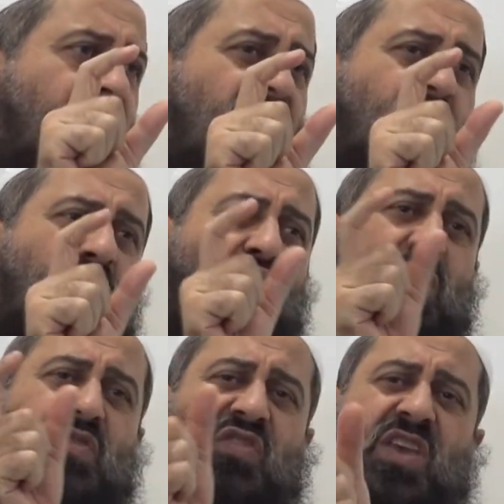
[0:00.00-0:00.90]
is
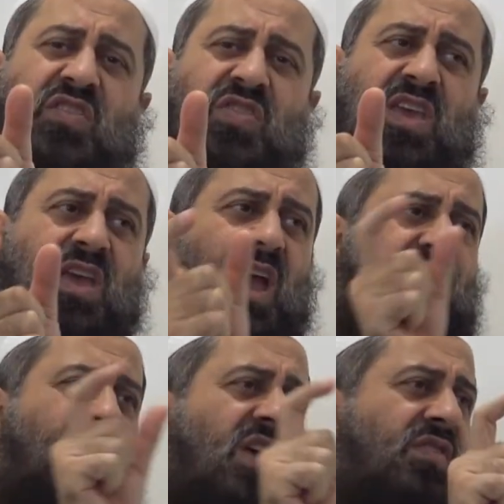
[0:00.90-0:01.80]
between 60
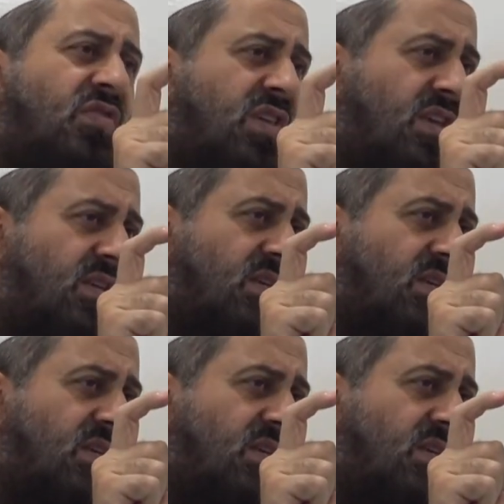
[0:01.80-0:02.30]
and 70.